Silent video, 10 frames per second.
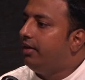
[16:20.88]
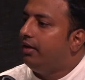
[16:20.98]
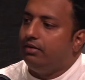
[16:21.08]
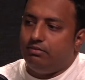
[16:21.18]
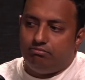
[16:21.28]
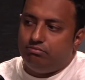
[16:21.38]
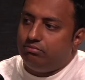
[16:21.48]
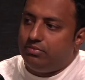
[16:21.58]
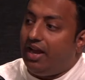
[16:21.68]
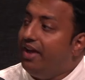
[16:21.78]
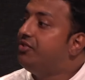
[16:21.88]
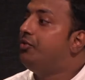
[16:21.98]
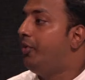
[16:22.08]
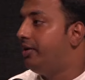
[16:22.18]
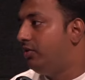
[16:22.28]
then the life
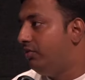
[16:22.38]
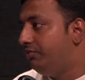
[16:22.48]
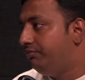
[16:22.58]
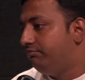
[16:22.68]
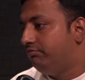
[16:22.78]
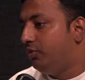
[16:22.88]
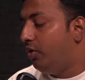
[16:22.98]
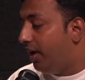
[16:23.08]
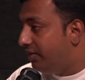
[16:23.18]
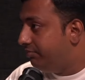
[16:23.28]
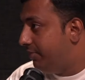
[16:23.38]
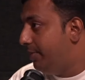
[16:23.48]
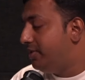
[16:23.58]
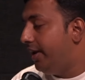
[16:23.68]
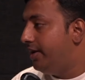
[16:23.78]
situation of your life may
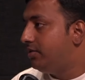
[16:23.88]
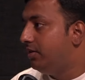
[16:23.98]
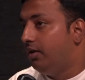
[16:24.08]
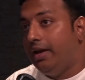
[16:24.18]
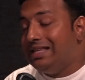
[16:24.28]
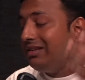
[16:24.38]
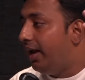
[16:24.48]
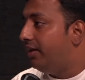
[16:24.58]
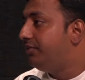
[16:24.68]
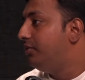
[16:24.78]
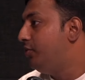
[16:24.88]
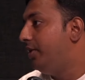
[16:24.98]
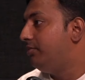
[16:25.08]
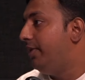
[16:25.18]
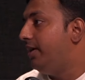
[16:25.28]
be changed. His life
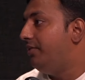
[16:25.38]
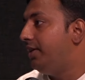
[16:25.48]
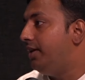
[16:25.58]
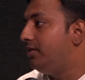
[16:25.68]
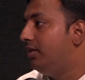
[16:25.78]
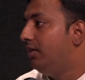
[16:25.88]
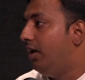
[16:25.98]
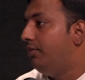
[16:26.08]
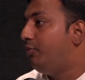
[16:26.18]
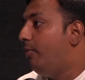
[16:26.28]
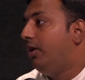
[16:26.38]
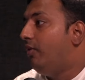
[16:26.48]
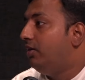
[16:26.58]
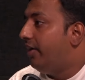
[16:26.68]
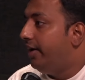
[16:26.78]
situation might have changed, and probably
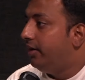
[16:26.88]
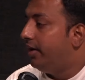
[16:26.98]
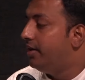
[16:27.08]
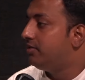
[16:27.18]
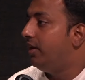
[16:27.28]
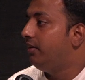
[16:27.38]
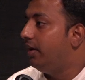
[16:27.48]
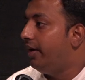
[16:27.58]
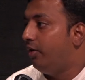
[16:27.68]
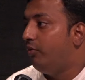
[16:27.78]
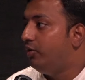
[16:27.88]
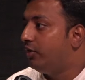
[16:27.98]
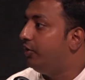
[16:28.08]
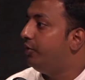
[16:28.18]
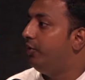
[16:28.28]
one fine day he is saying that I don't want to
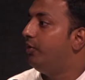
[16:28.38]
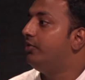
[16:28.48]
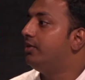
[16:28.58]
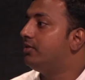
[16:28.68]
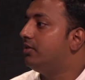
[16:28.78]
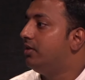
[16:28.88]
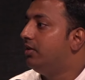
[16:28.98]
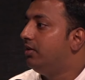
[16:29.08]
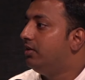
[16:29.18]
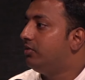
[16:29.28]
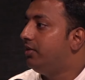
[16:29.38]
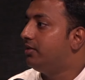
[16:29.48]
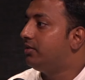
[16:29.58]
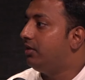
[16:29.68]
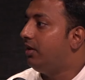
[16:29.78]
continue in this. So
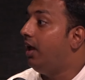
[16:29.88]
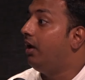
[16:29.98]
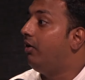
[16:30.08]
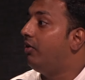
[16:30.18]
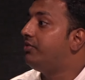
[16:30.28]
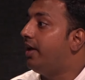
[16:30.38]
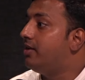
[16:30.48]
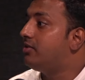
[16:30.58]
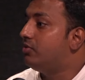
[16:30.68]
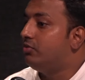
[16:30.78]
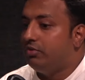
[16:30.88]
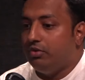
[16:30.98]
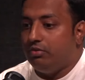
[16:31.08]
there's hell lot of chance to